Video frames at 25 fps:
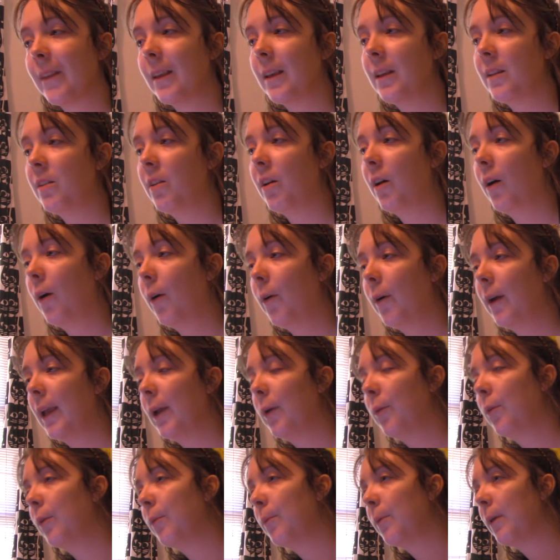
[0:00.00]
so
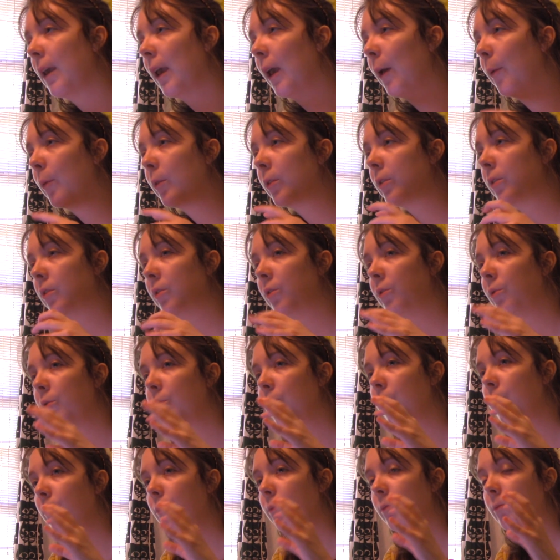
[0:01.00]
it would be able to